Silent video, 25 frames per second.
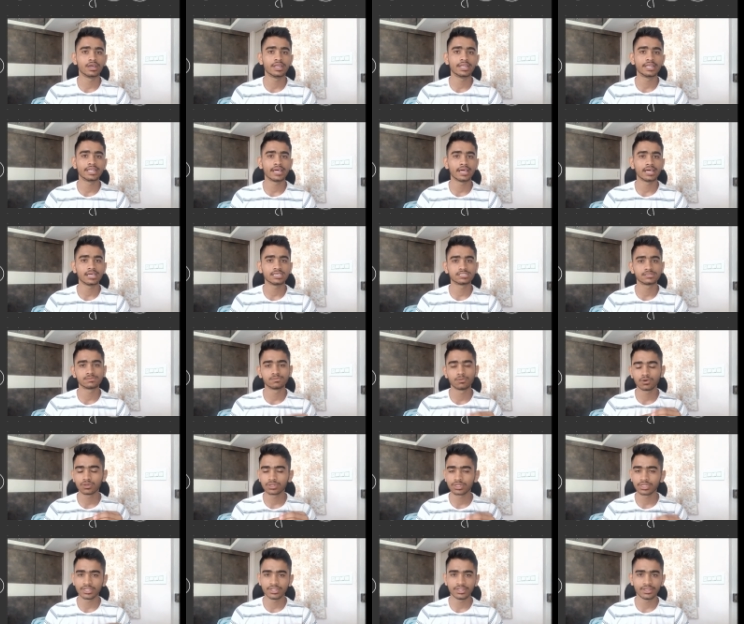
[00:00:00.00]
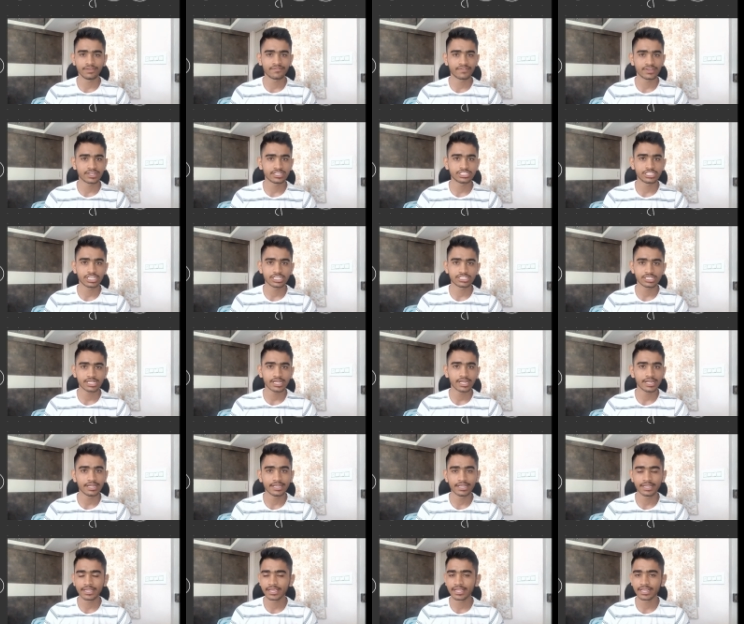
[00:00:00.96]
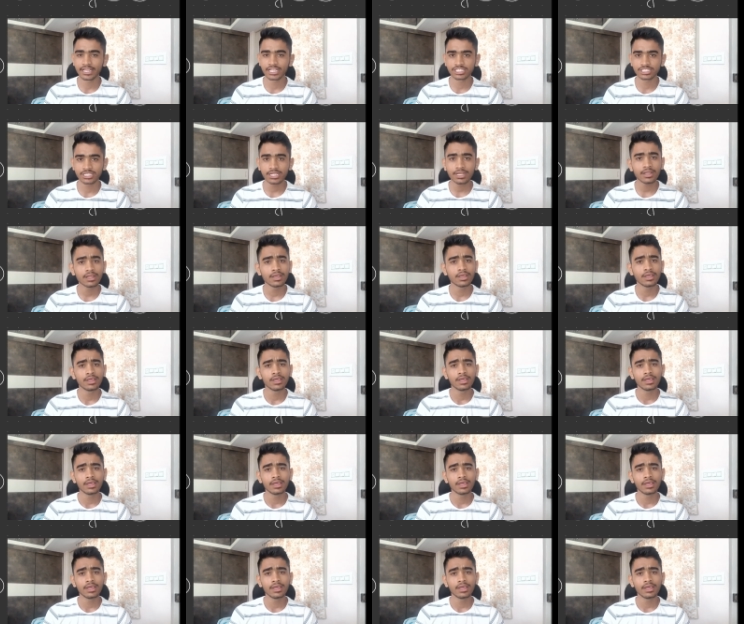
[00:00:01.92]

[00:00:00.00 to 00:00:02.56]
it has both differentiation and integration.